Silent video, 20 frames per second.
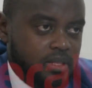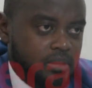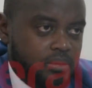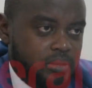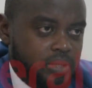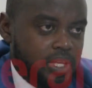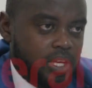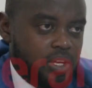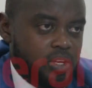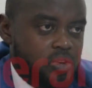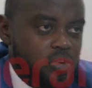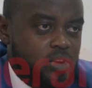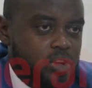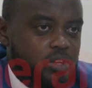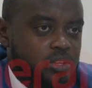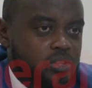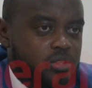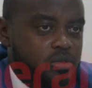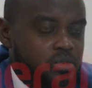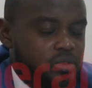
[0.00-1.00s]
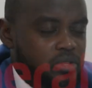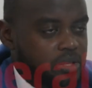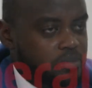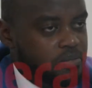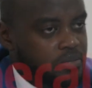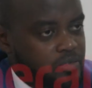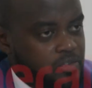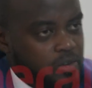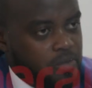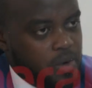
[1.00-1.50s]
without going through the
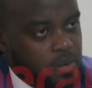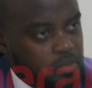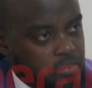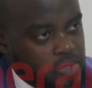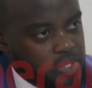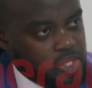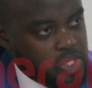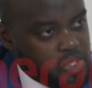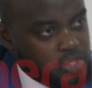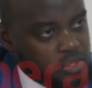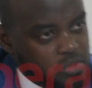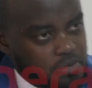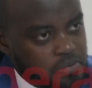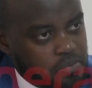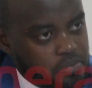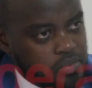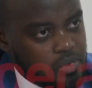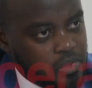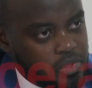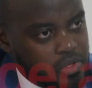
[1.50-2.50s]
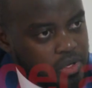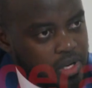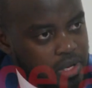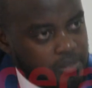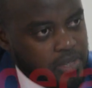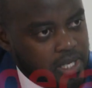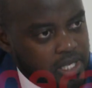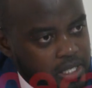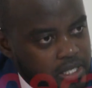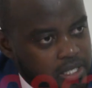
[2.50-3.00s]
formal process of
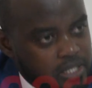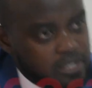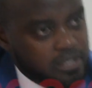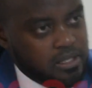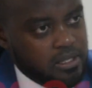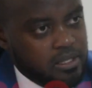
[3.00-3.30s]
procurement,